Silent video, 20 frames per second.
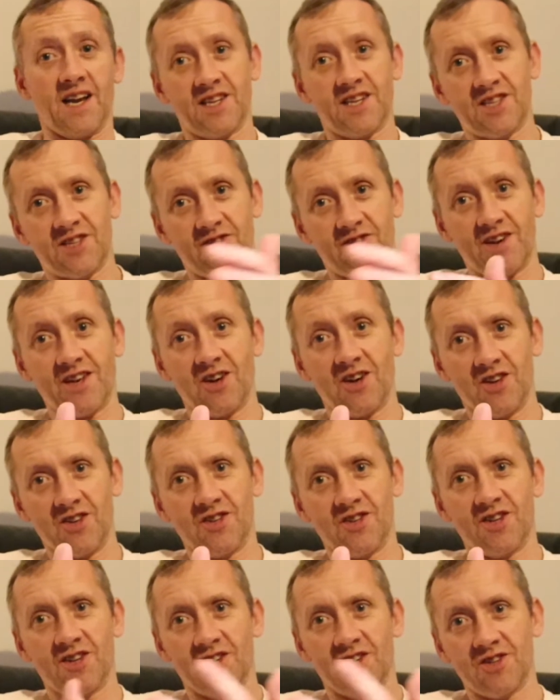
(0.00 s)
it's
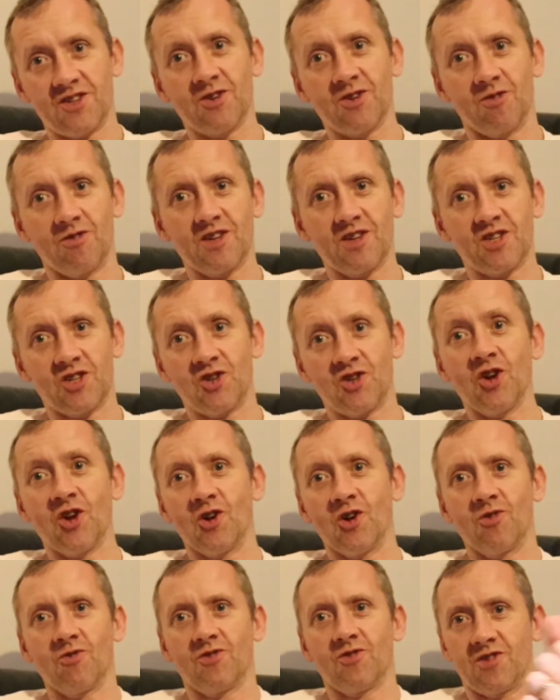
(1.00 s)
300, so it's
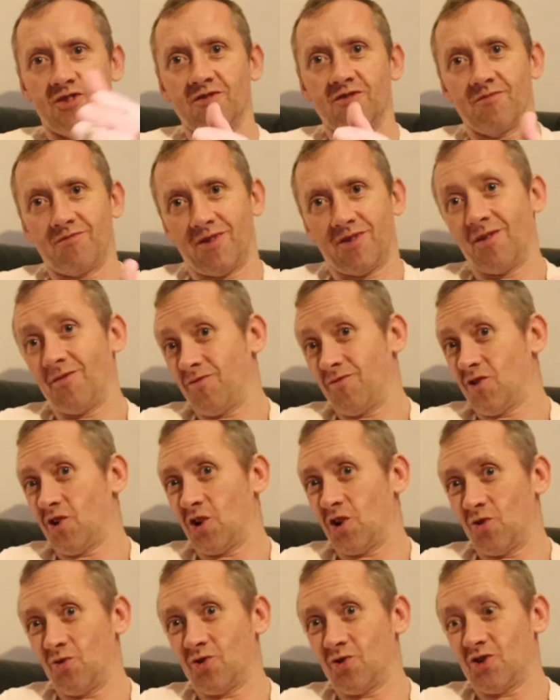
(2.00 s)
dualed, but
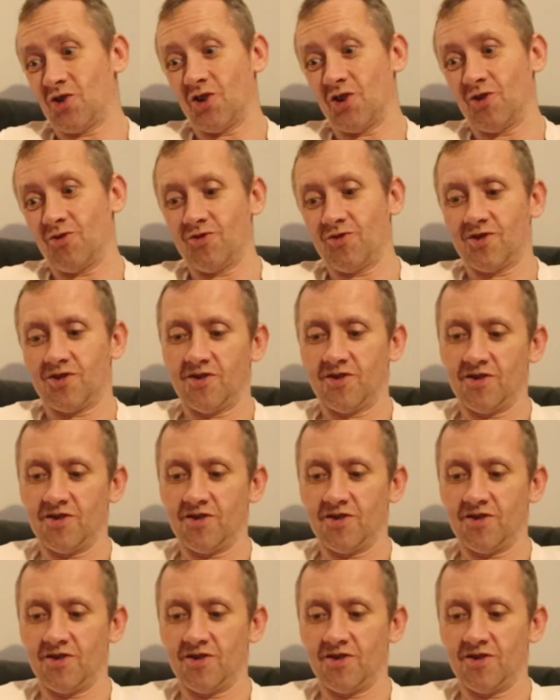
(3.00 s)
close dualed.